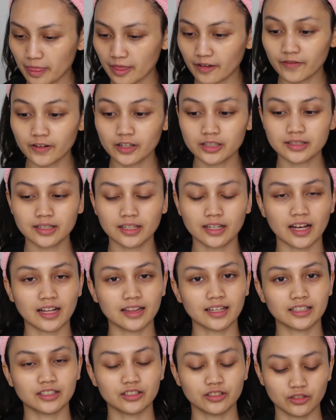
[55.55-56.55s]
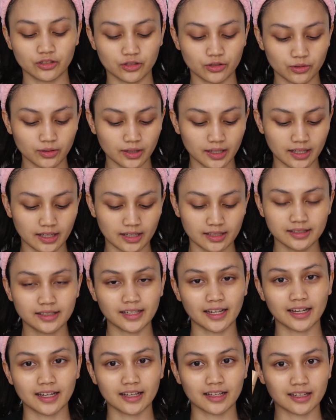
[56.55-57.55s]
The first thing I like to do is
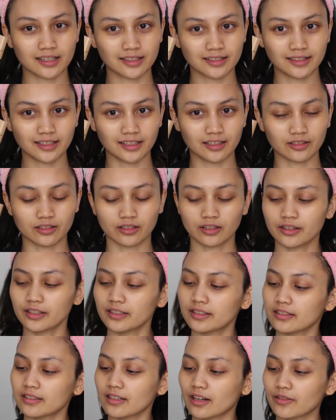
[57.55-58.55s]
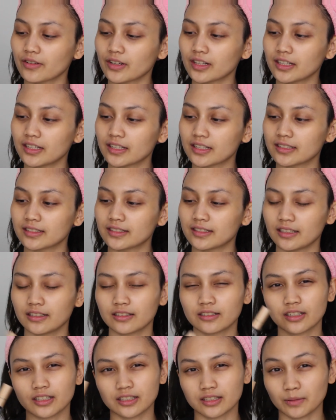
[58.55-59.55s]
take concealer. This is not really a
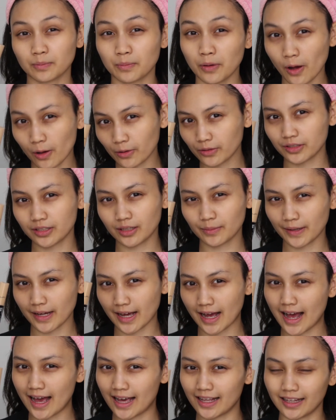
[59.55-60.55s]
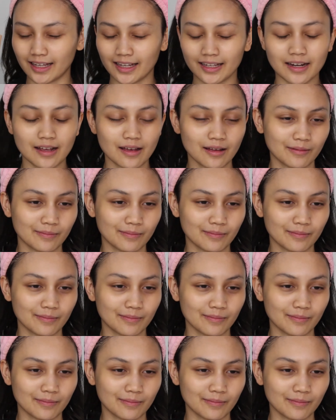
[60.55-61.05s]
concealer, it's supposed to be a highlight,